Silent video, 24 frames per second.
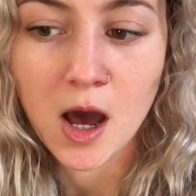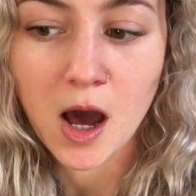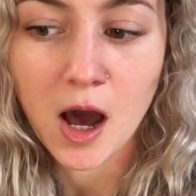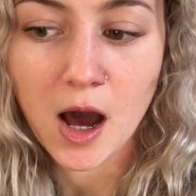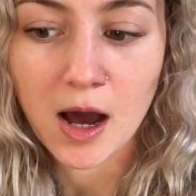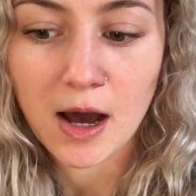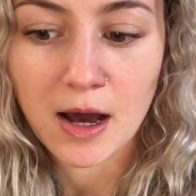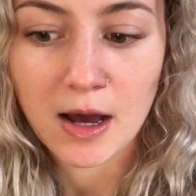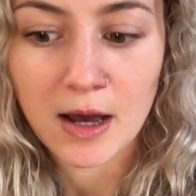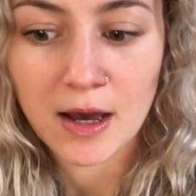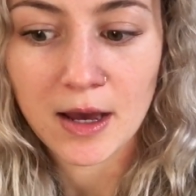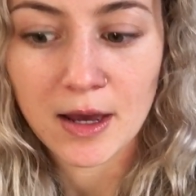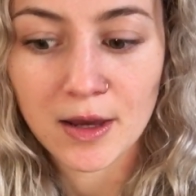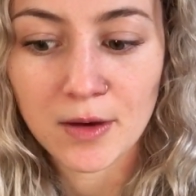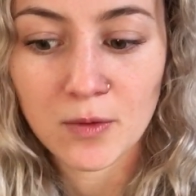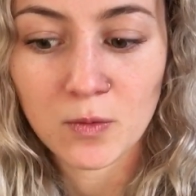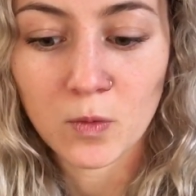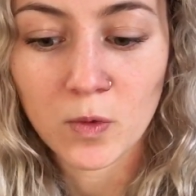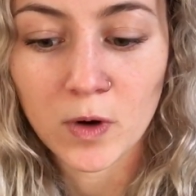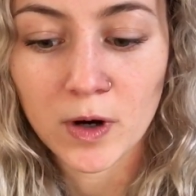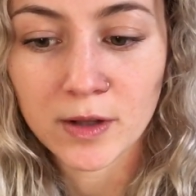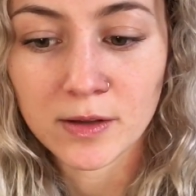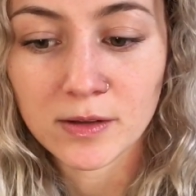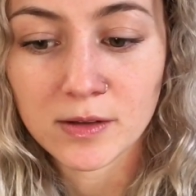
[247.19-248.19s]
I
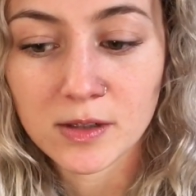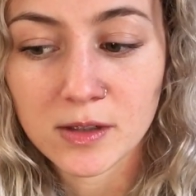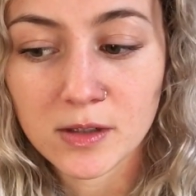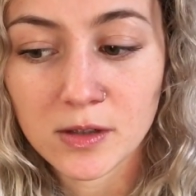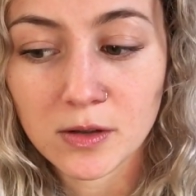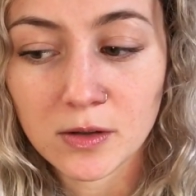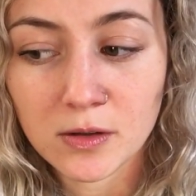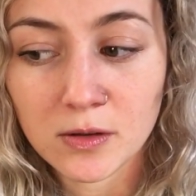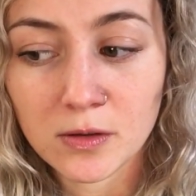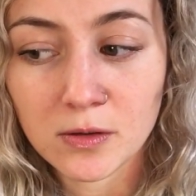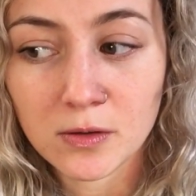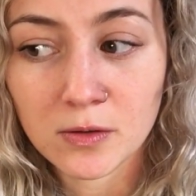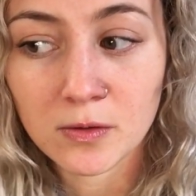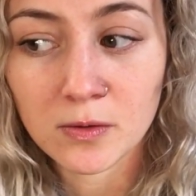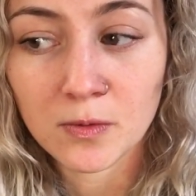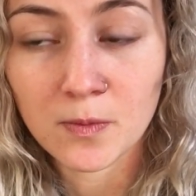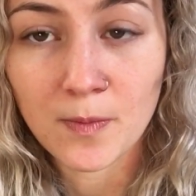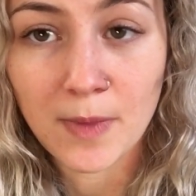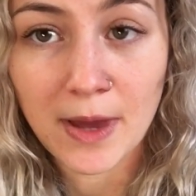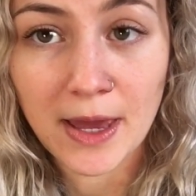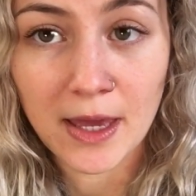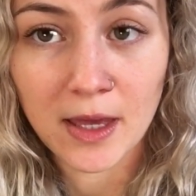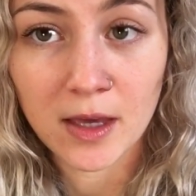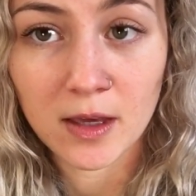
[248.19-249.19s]
want to
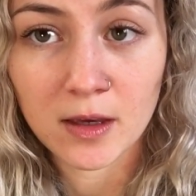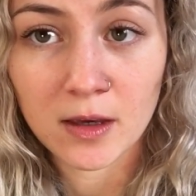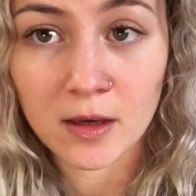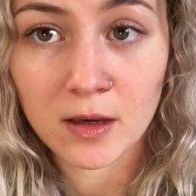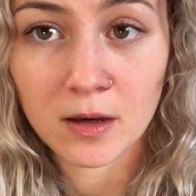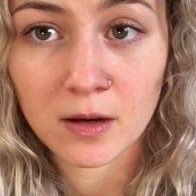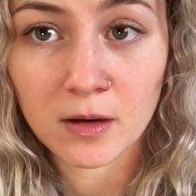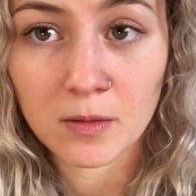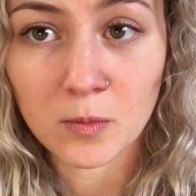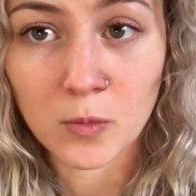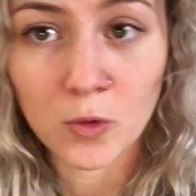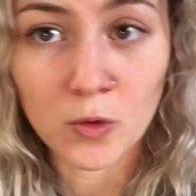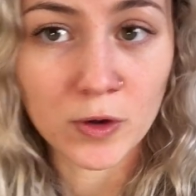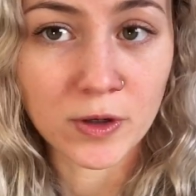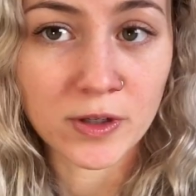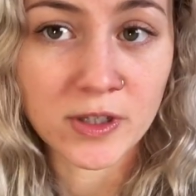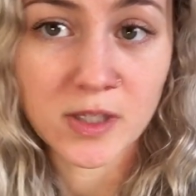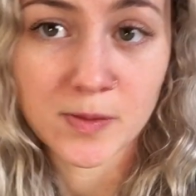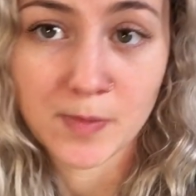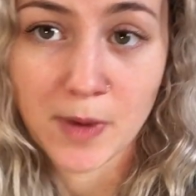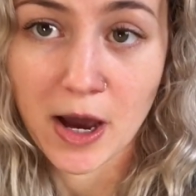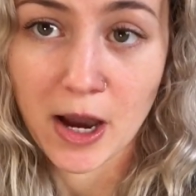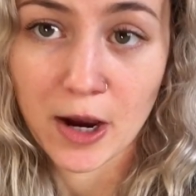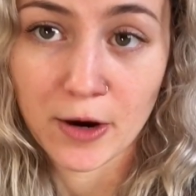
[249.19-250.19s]
make more
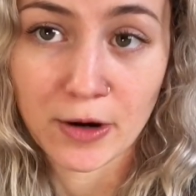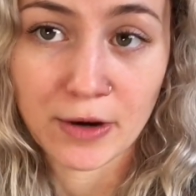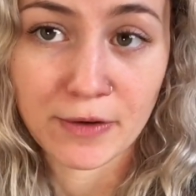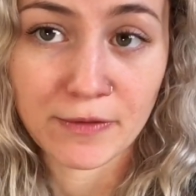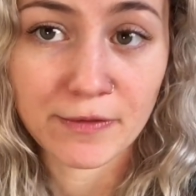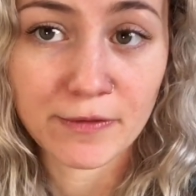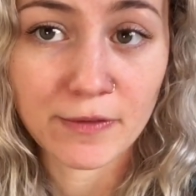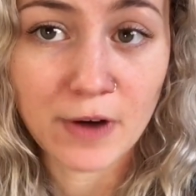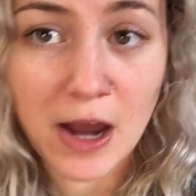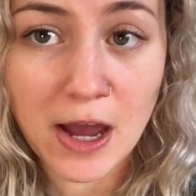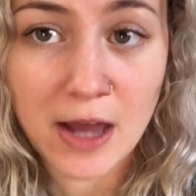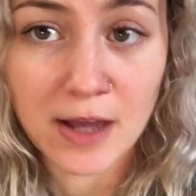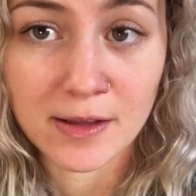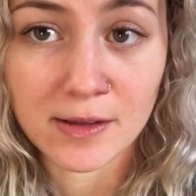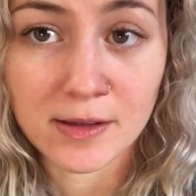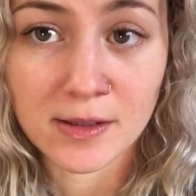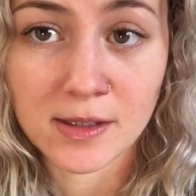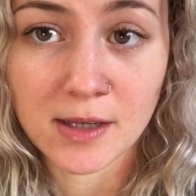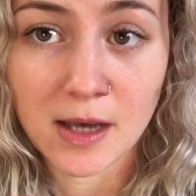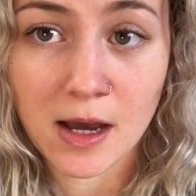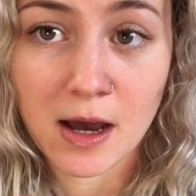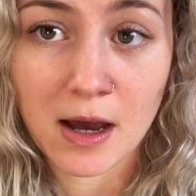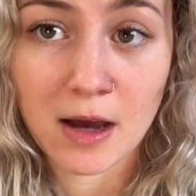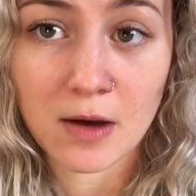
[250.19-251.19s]
inspiring
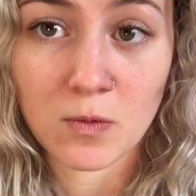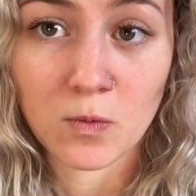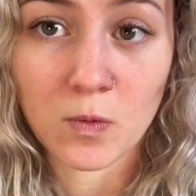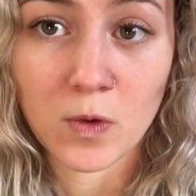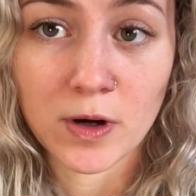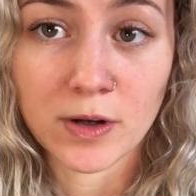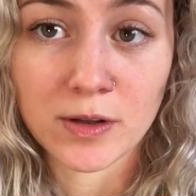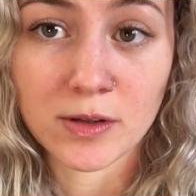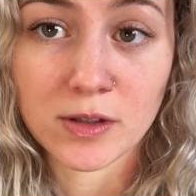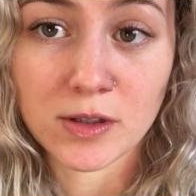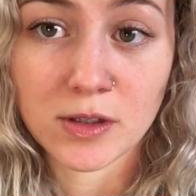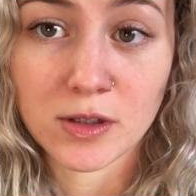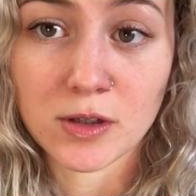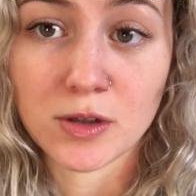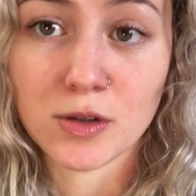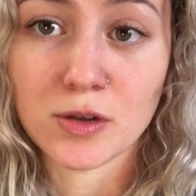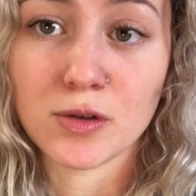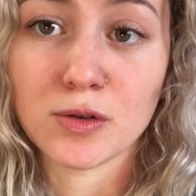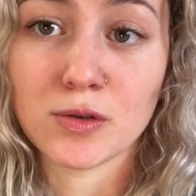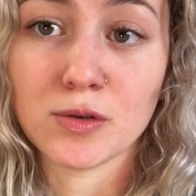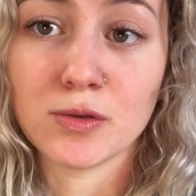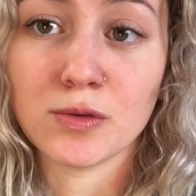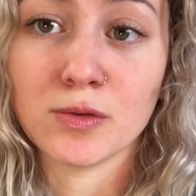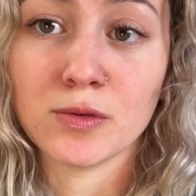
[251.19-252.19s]
friends, I want
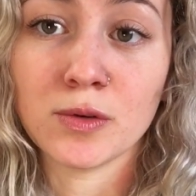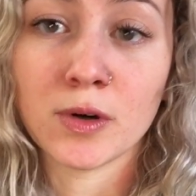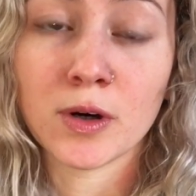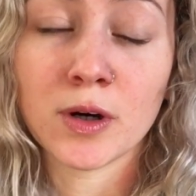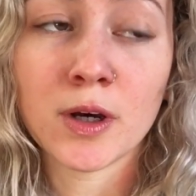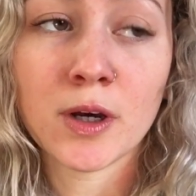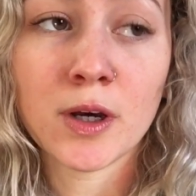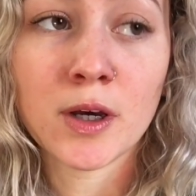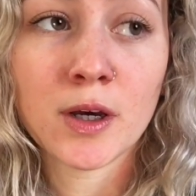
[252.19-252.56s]
to